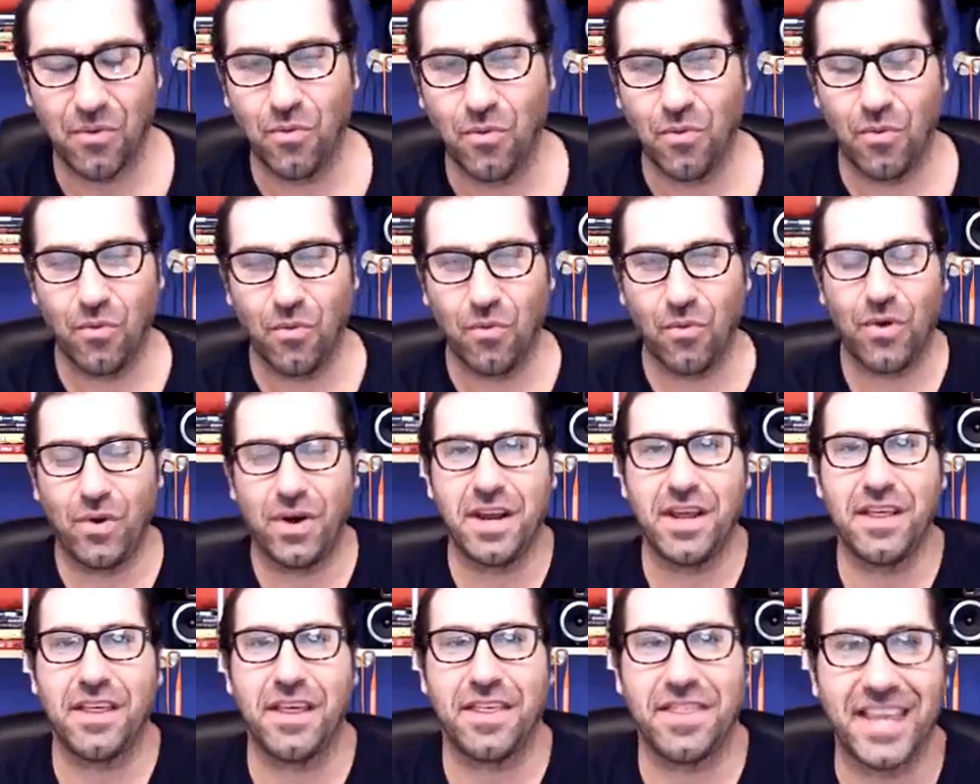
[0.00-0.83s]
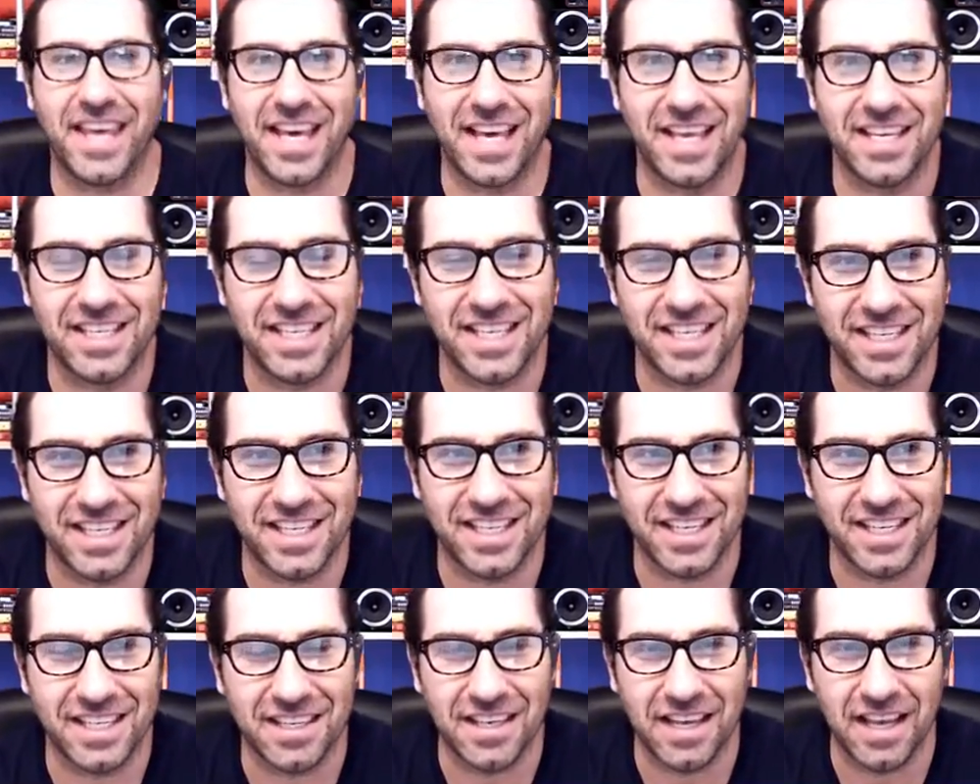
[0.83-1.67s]
one of the things
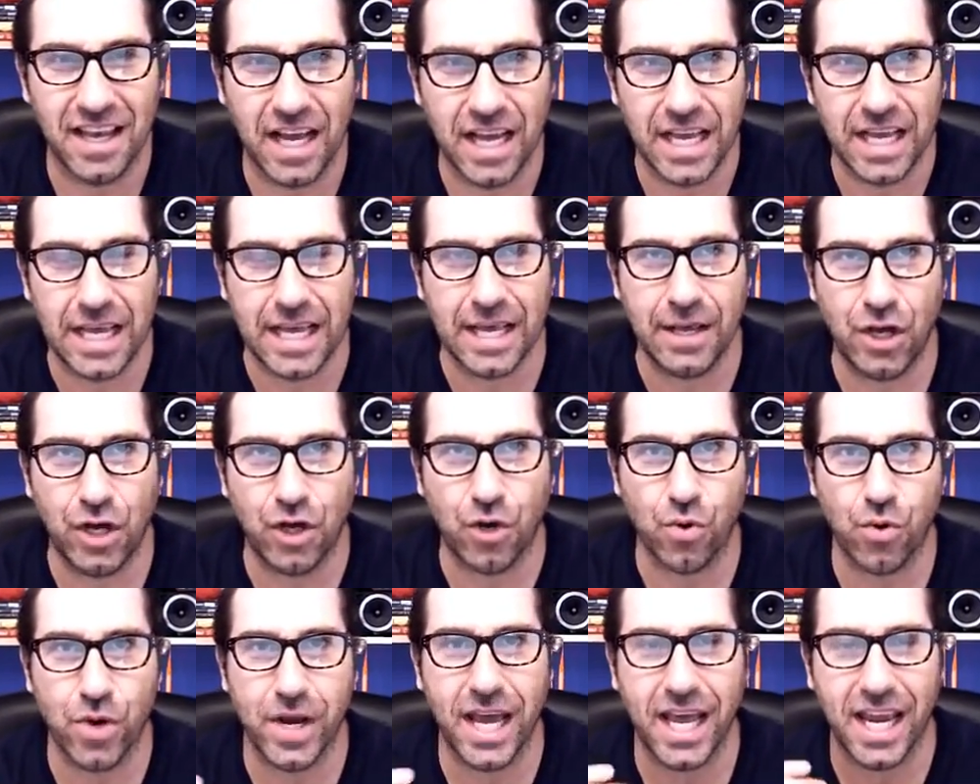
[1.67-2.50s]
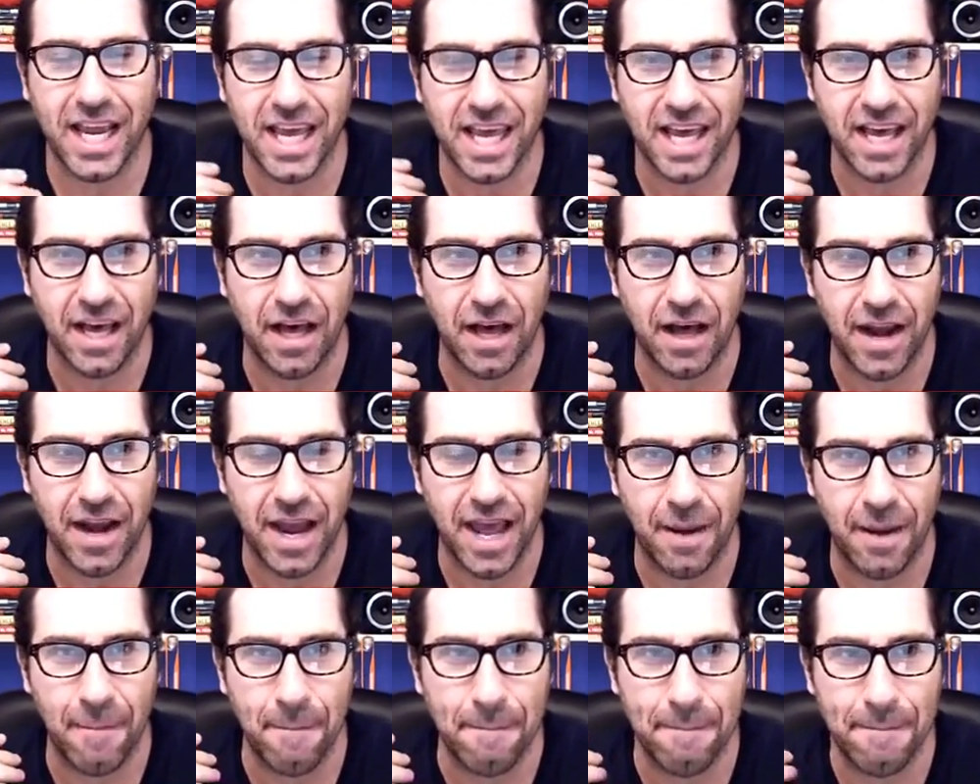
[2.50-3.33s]
is creating an
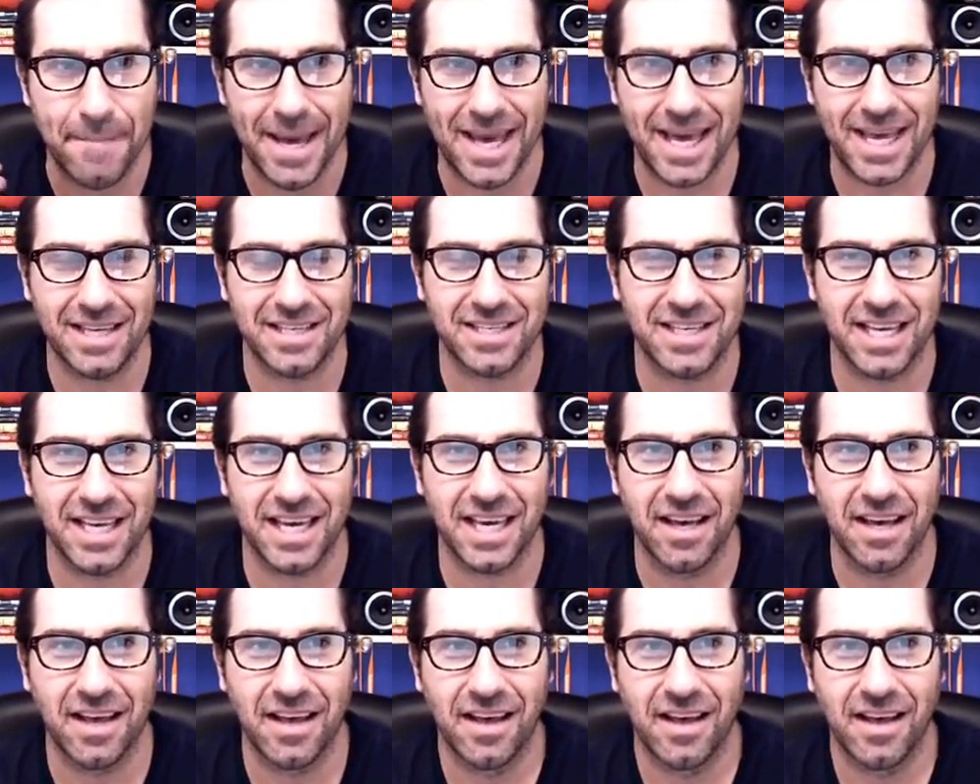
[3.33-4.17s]
amazing